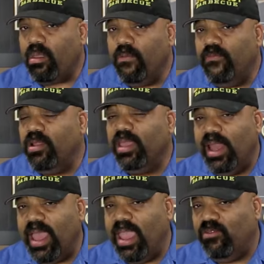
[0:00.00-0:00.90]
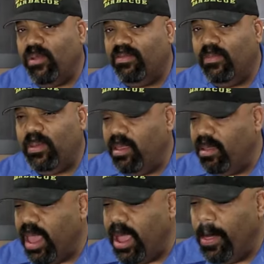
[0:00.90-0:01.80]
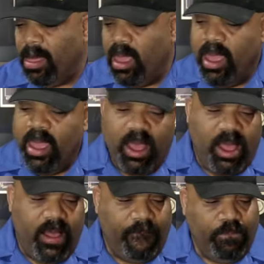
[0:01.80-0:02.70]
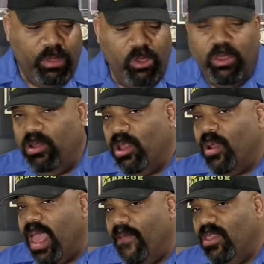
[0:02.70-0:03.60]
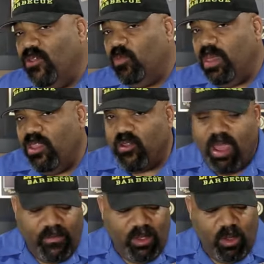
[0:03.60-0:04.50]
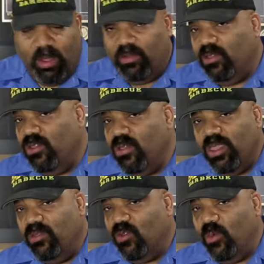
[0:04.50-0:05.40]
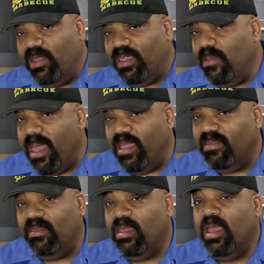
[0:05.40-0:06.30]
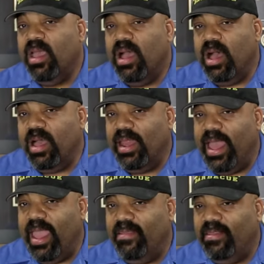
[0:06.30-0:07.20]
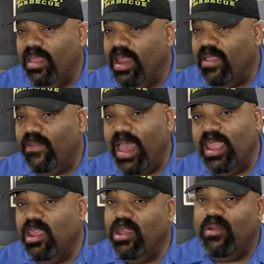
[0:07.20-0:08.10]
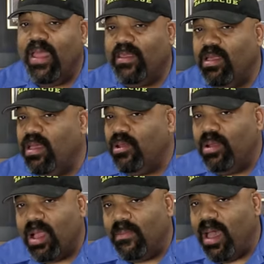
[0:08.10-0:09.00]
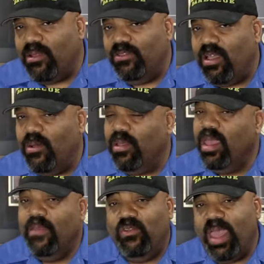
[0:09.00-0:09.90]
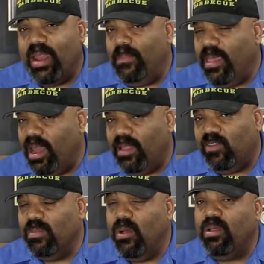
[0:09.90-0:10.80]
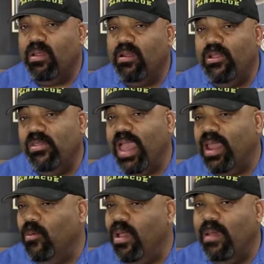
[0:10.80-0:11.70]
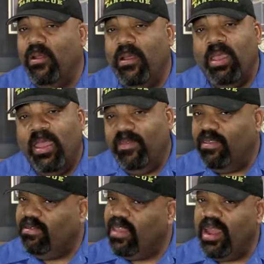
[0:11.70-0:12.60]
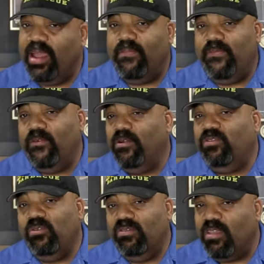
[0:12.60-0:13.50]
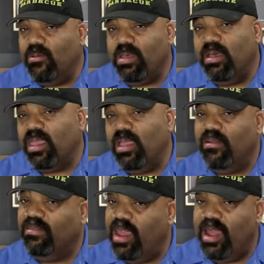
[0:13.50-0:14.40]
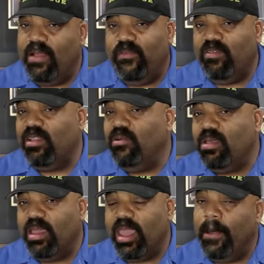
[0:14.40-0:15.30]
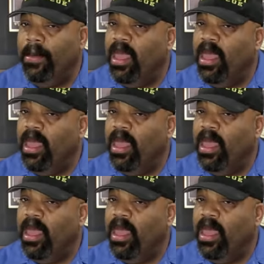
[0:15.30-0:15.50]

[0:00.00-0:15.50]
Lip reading: for the glaze recipe, okay? You don't have to use peach crown if you don't want to. You can use a whiskey-based glaze, that's fine. And you don't have to cook it on the Kamado Joe. If you got a pellet smoker or you got a Weber, just set it up for 2-zone cooking or set it up for slow cooking